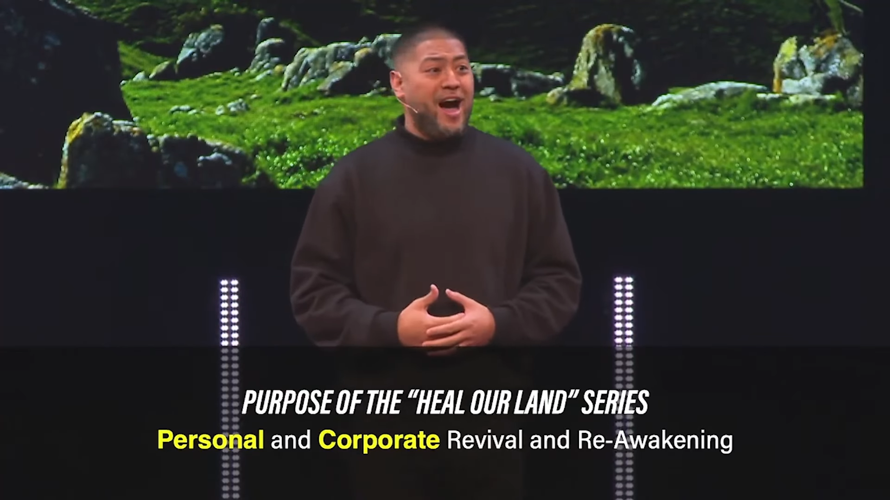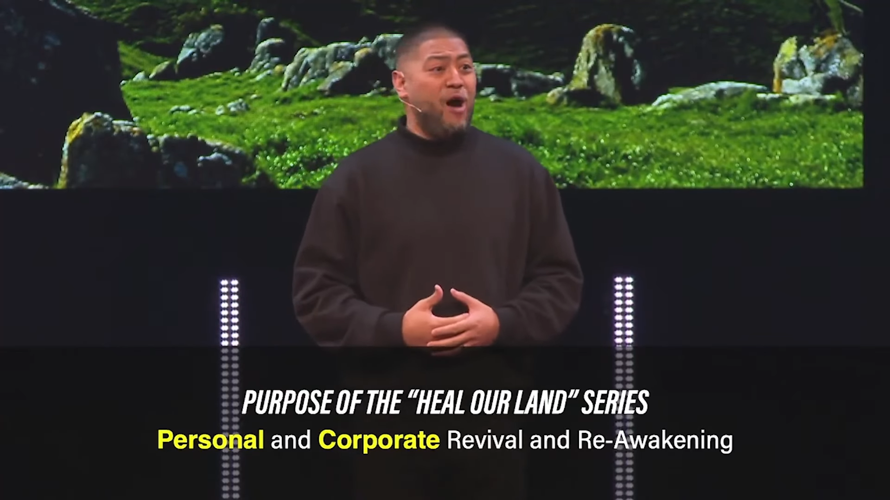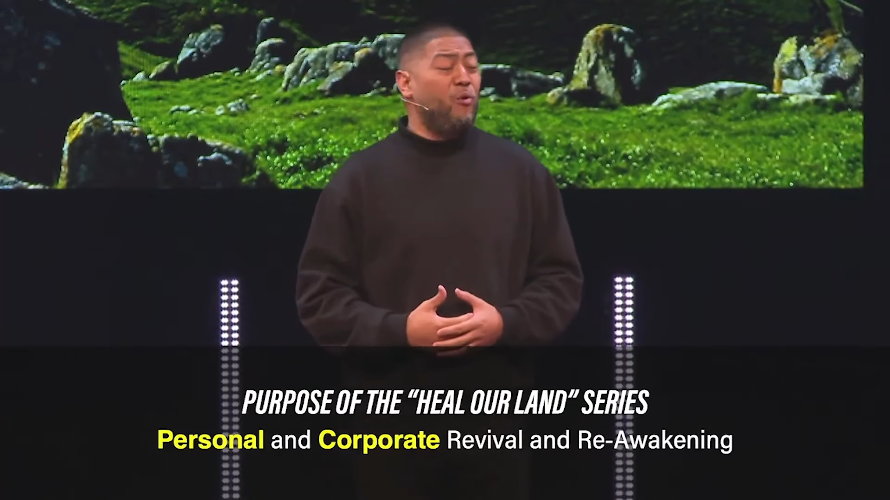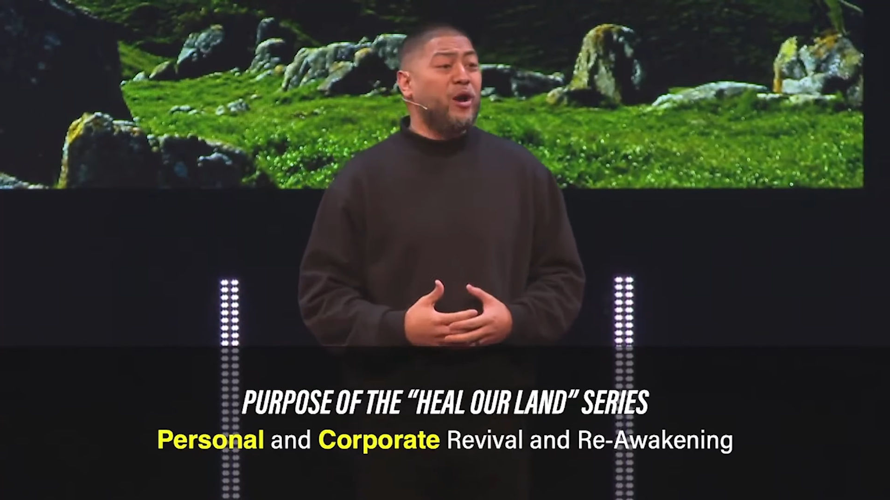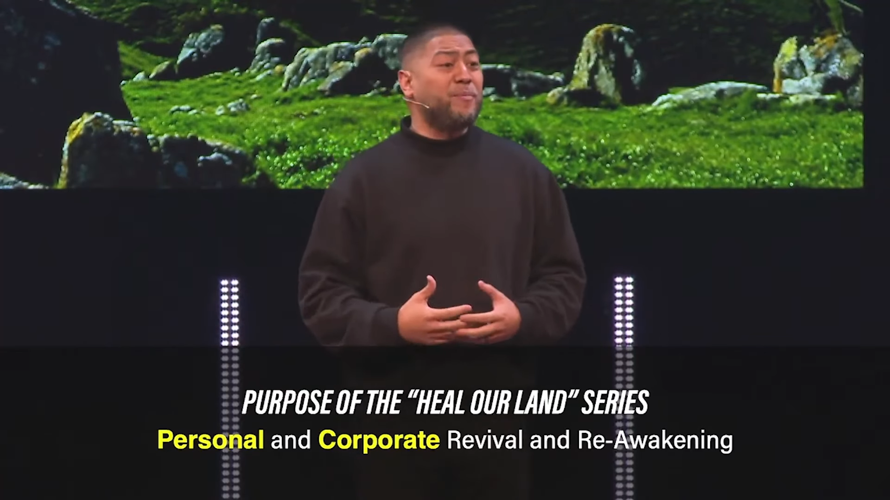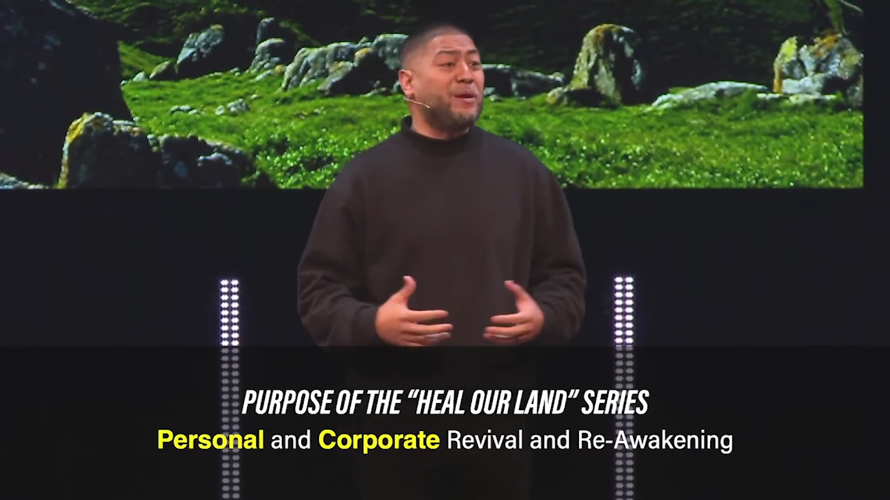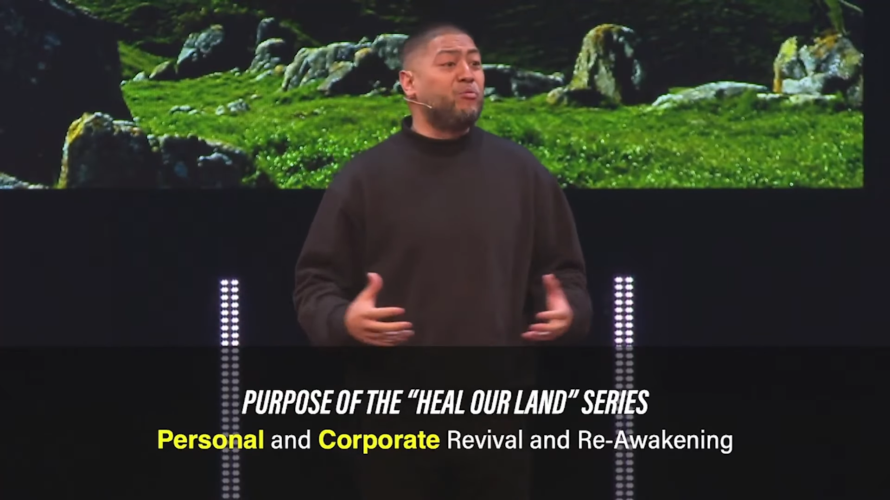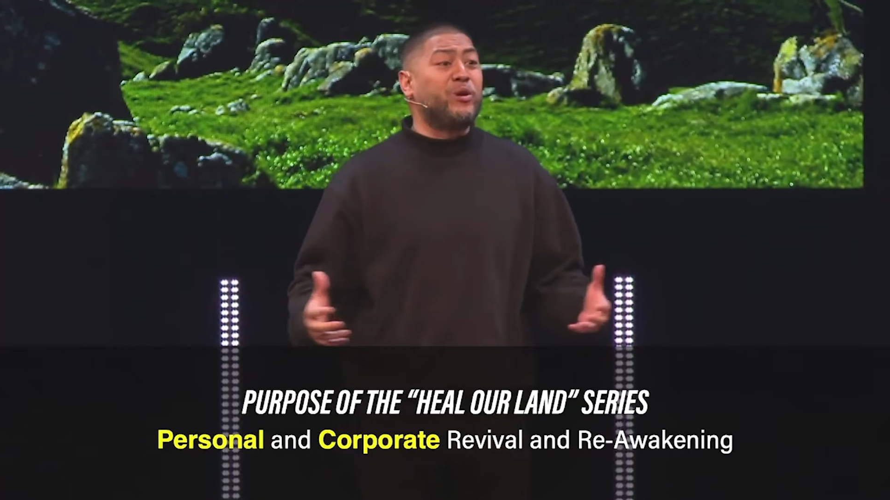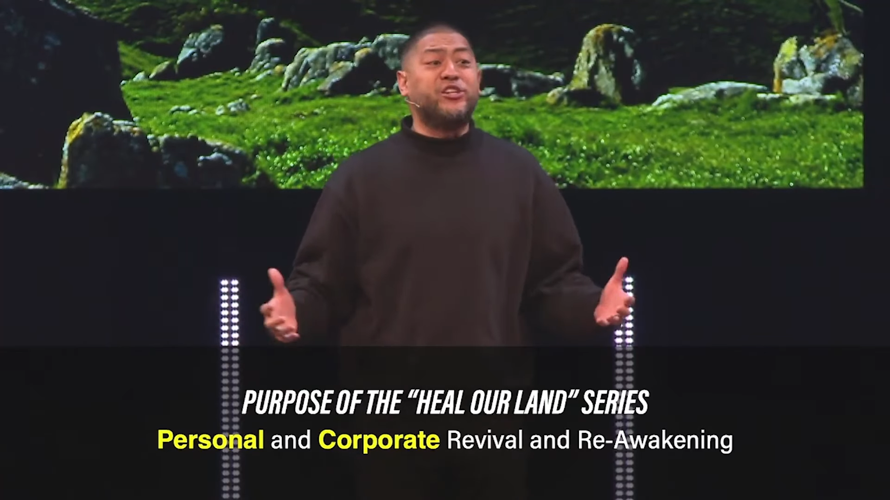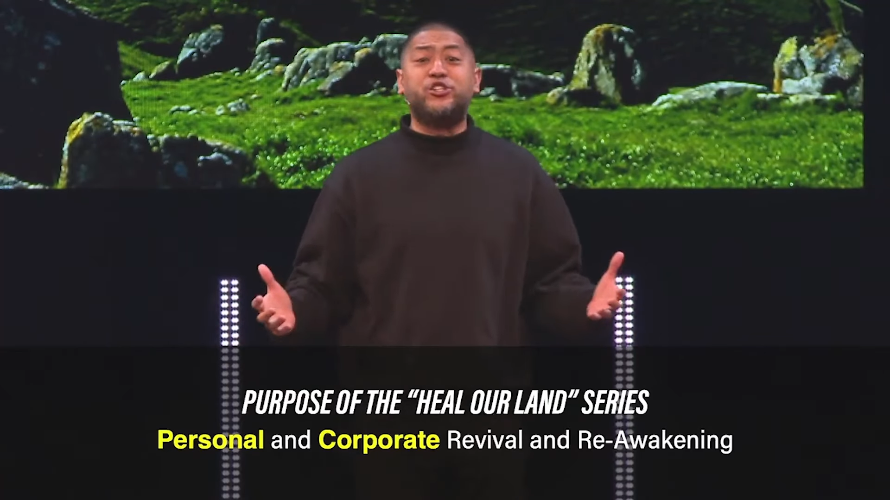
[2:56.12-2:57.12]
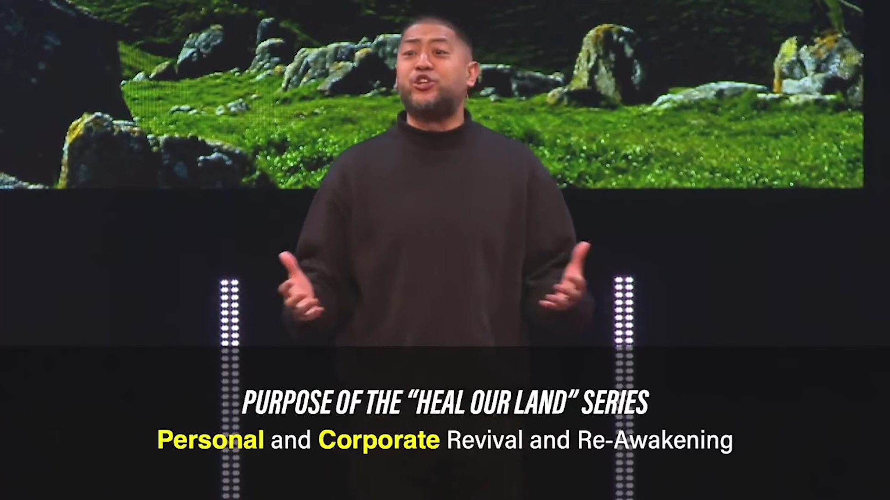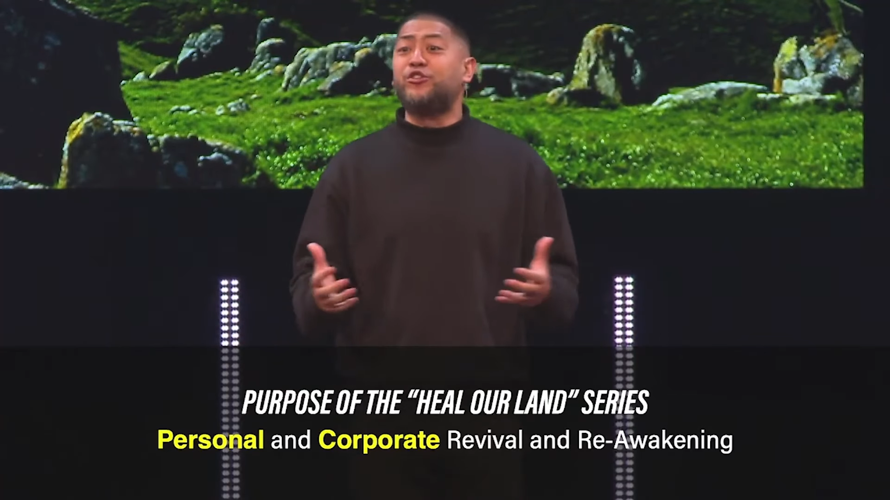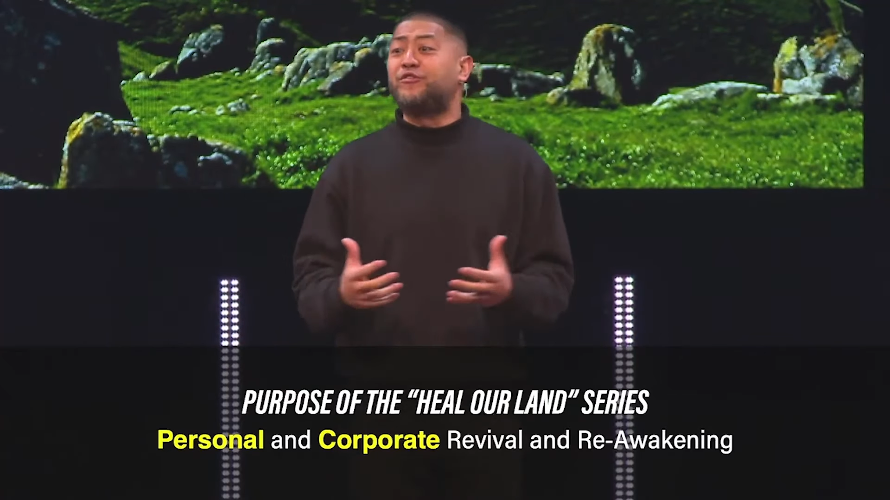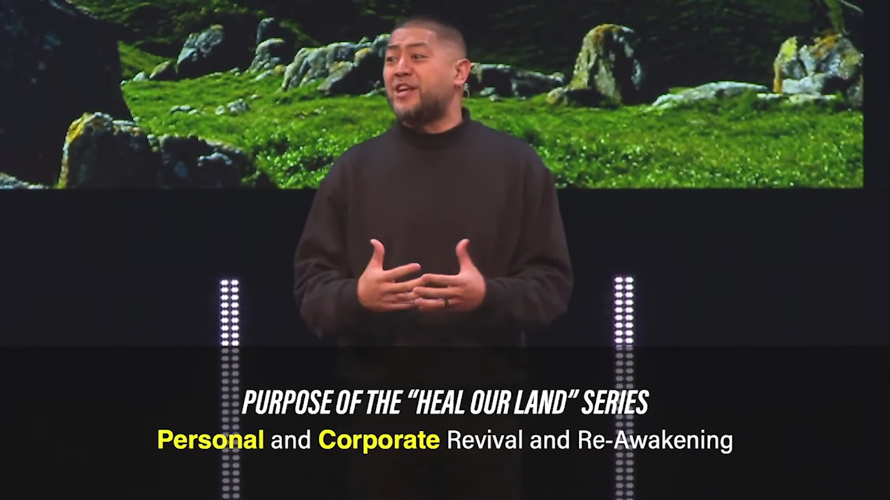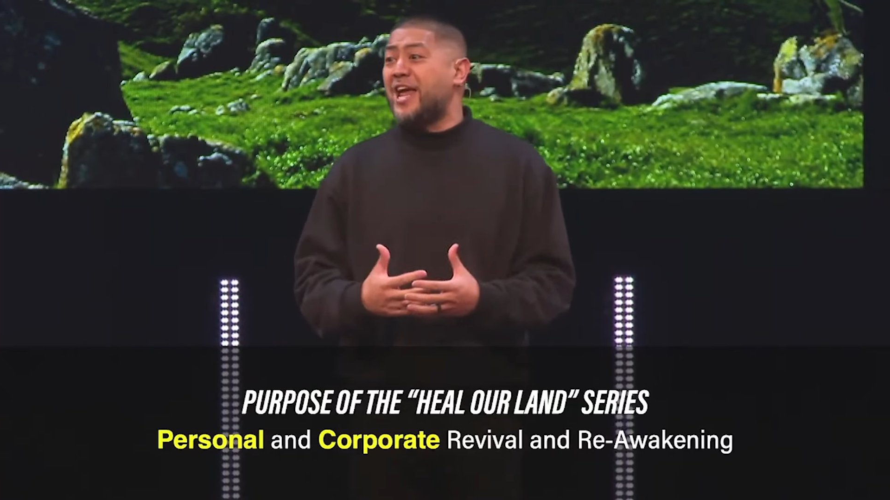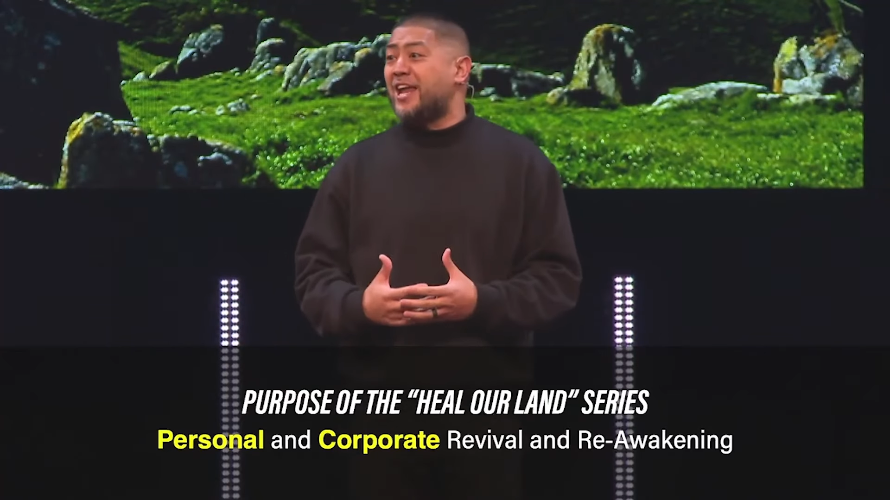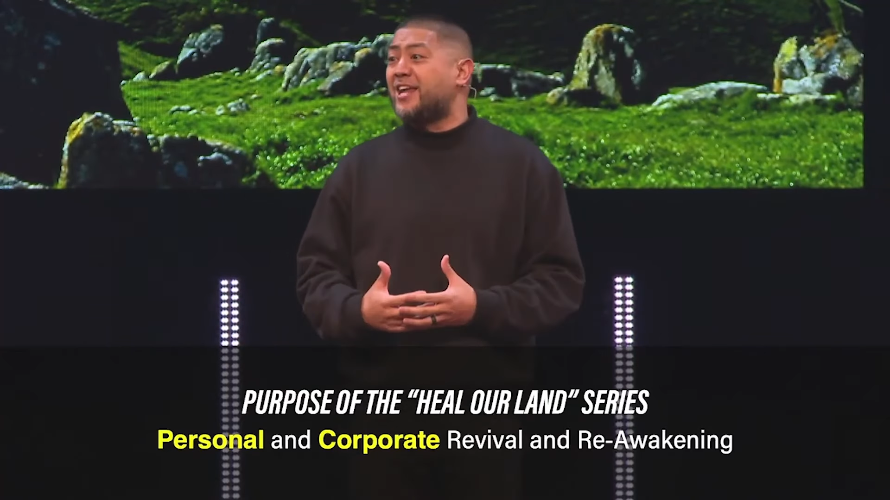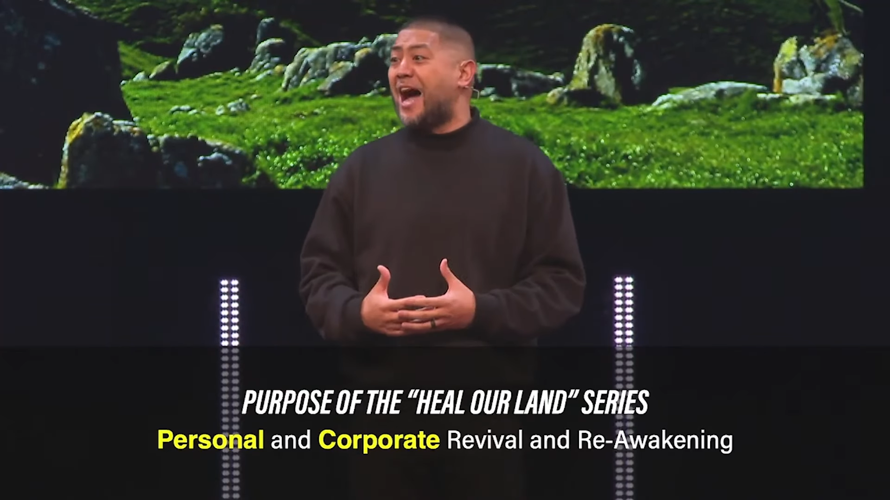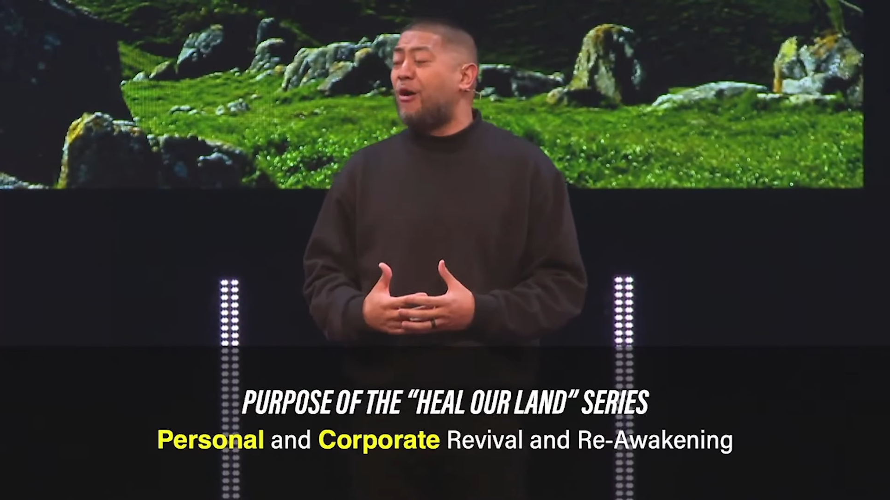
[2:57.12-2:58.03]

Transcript: I want to be rejuvenated.